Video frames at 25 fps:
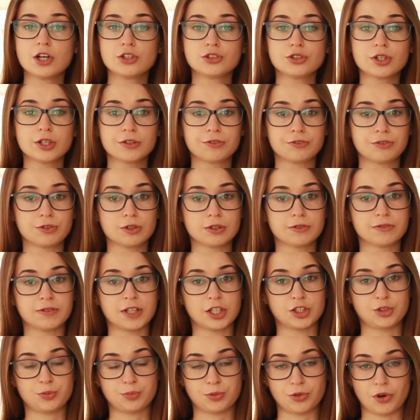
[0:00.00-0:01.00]
to a
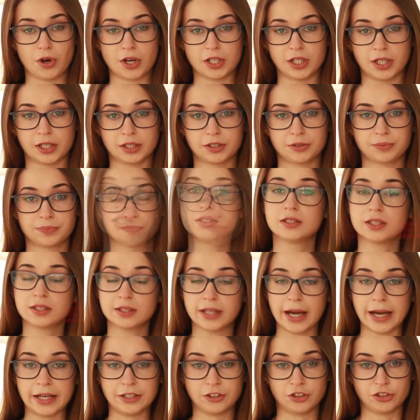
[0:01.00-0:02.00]
full-fledged product.
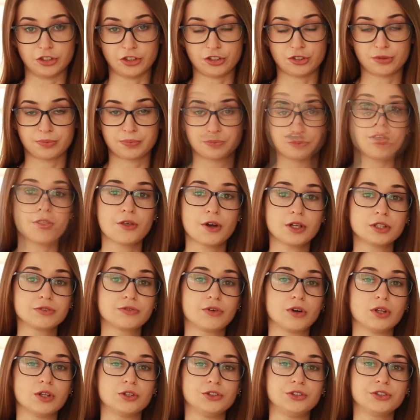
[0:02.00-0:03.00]
Designers.
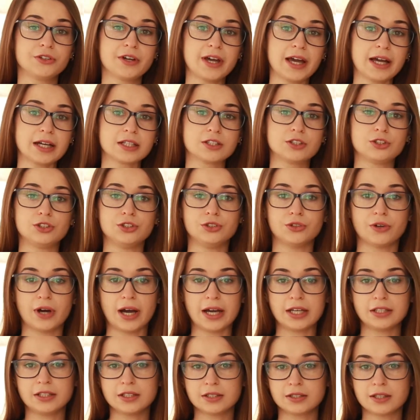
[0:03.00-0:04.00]
Thoughtful
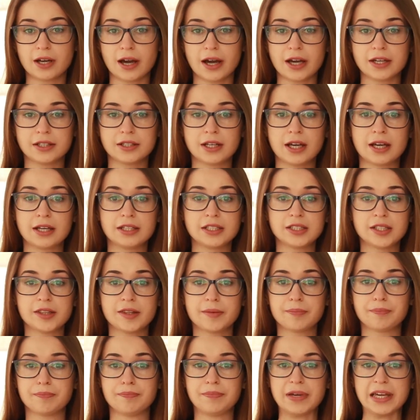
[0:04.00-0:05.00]
UX/UI design is
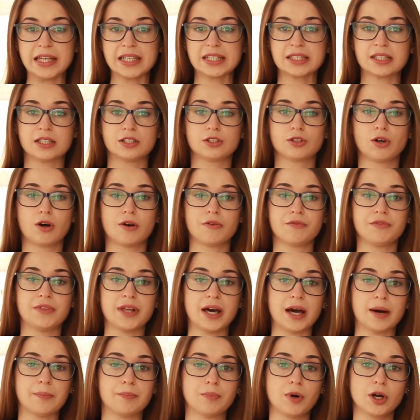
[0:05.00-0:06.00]
the basis of
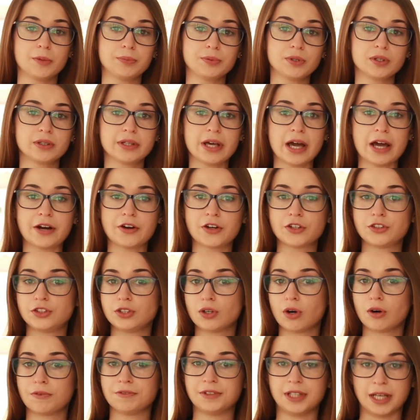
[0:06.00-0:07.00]
the popularity
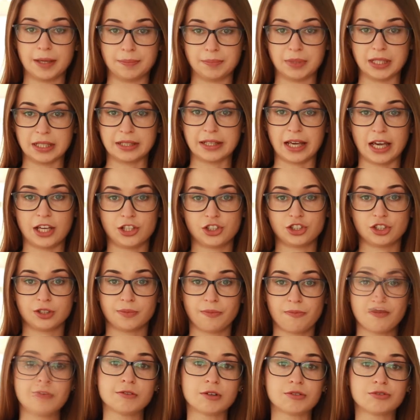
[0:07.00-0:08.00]
of the application.
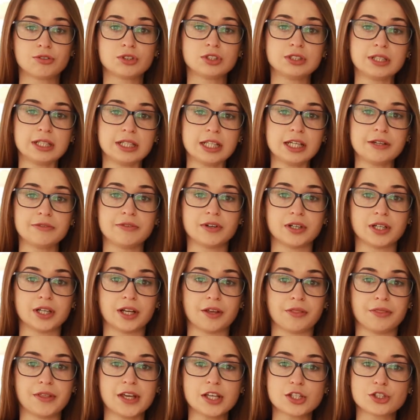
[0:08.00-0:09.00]
For food
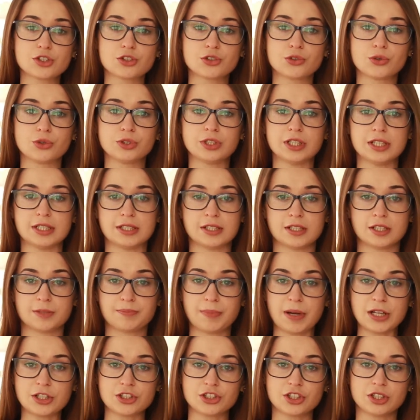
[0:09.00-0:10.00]
delivery, this route is
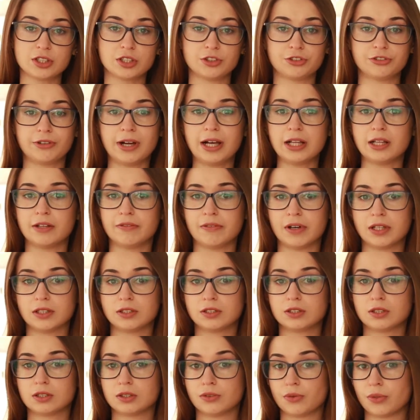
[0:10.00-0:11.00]
especially
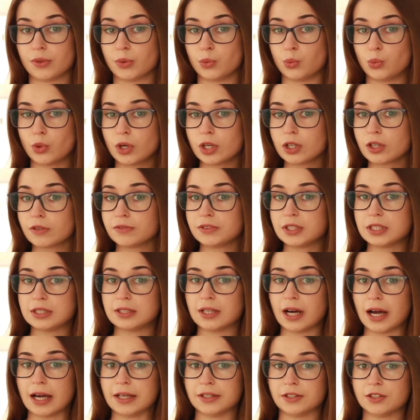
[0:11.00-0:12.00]
relevant, so the work of
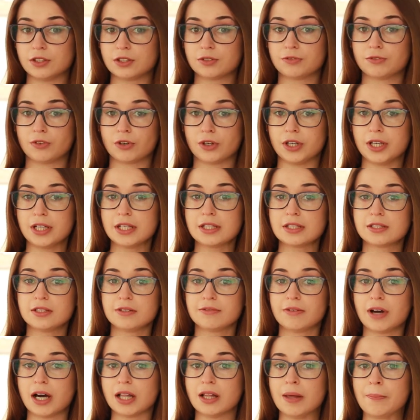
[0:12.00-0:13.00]
designers for its
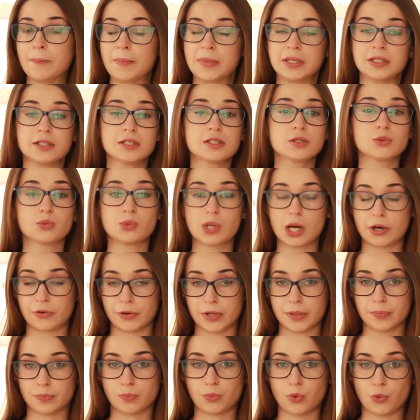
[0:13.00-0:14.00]
development is
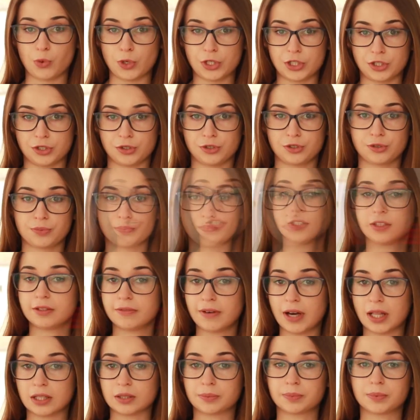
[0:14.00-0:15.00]
very important.
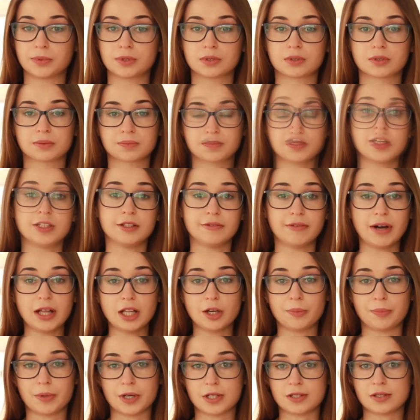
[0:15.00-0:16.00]
Developers.
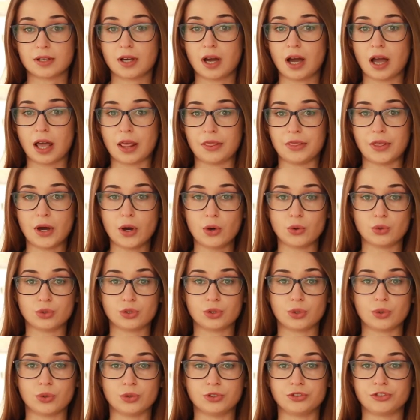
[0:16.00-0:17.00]
Developers are
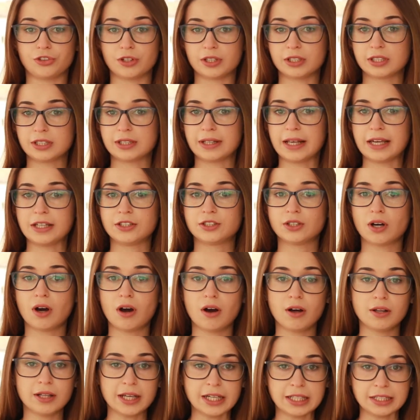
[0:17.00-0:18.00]
those who translate
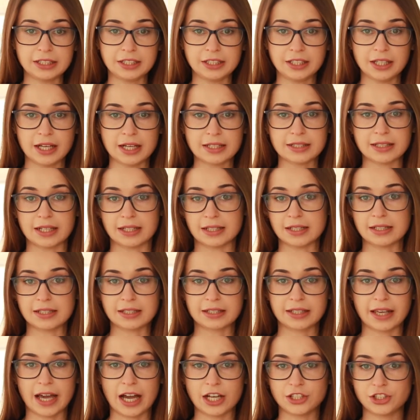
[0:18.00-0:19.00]
all ideas and
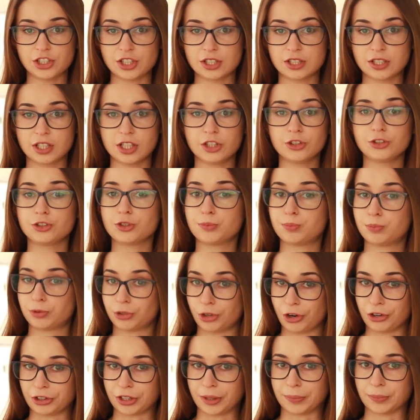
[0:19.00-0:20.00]
sketches into
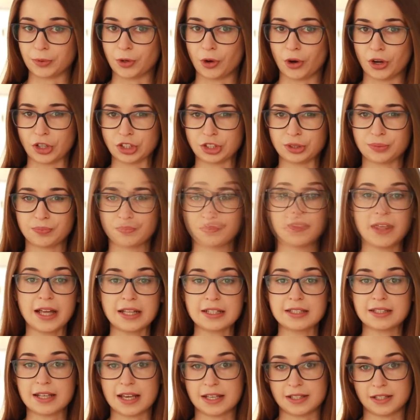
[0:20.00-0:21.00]
program code.
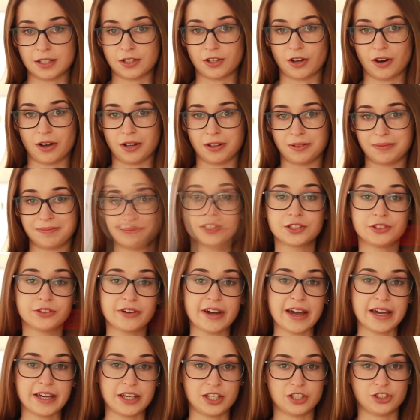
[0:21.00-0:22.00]
That says it all.
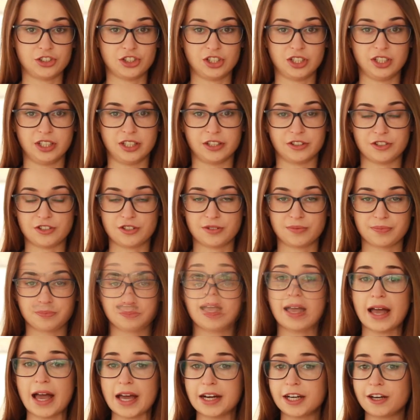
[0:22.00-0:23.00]
QA engineers.
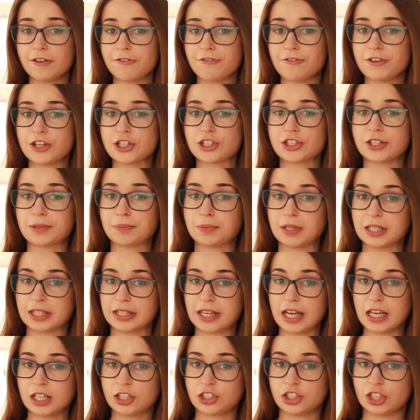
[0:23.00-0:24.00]
Any finished
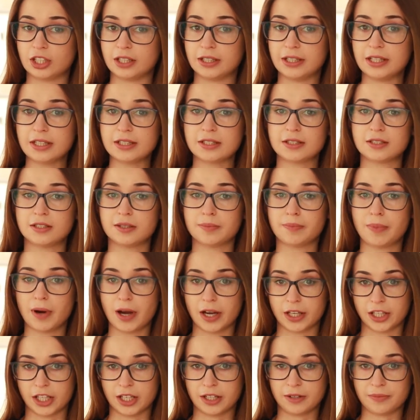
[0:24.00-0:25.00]
application needs
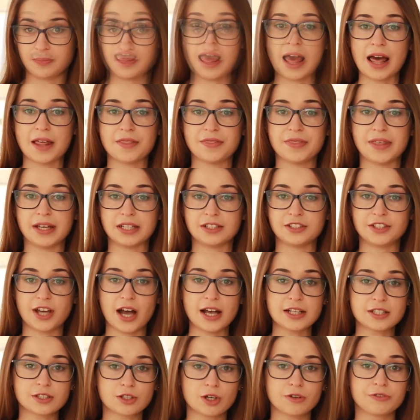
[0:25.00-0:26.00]
debugging, and the
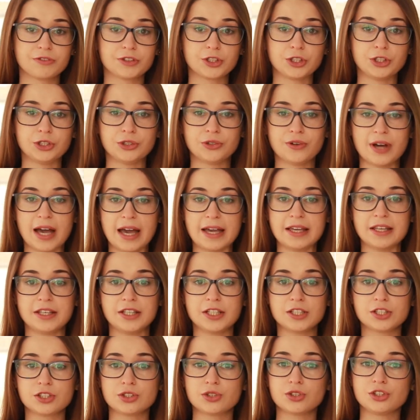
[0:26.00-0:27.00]
task of QA
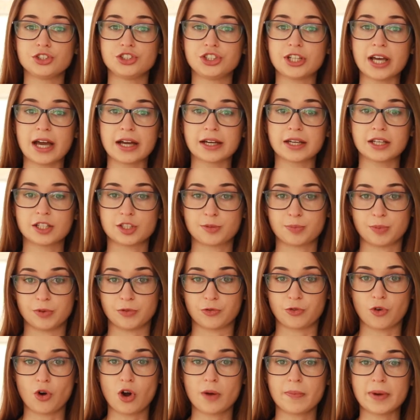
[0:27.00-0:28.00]
is to check its
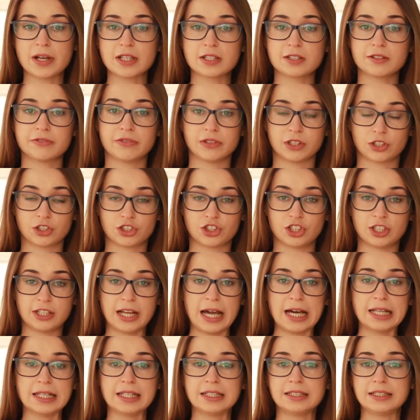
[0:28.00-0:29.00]
performance,
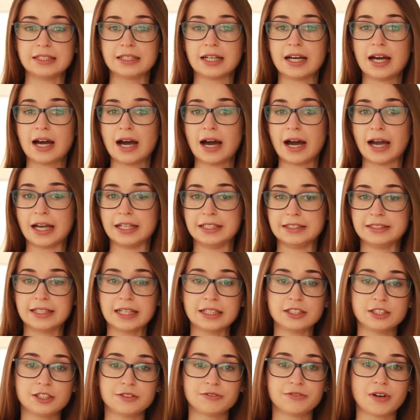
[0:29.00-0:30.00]
functionality,
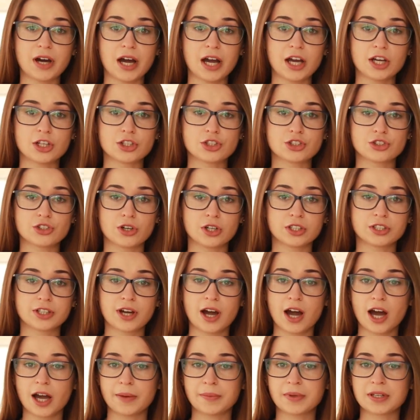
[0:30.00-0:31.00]
identify
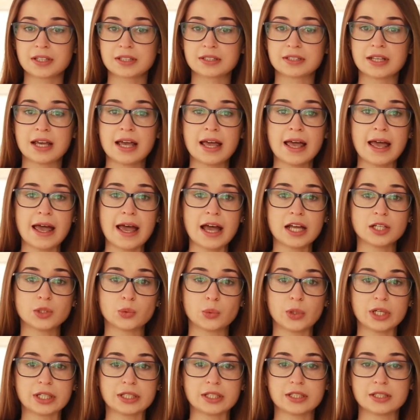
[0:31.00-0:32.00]
shortcomings and
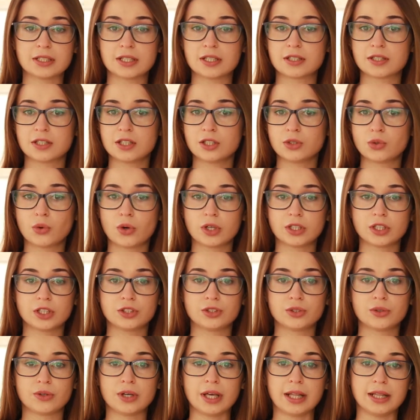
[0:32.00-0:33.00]
weaknesses in order
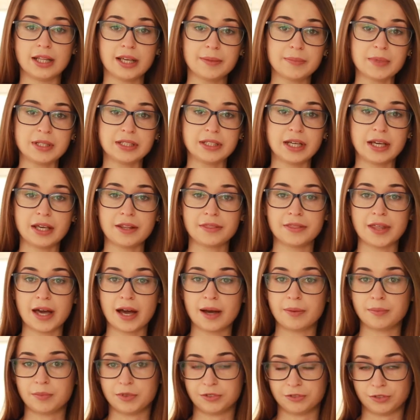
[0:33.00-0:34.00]
to eliminate
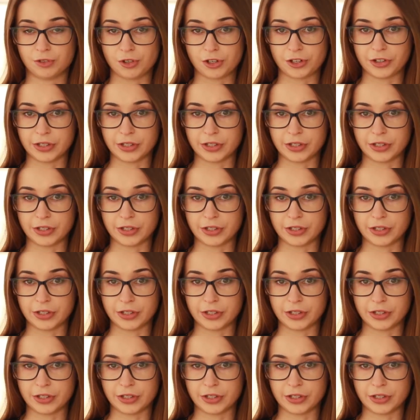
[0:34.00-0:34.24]
them before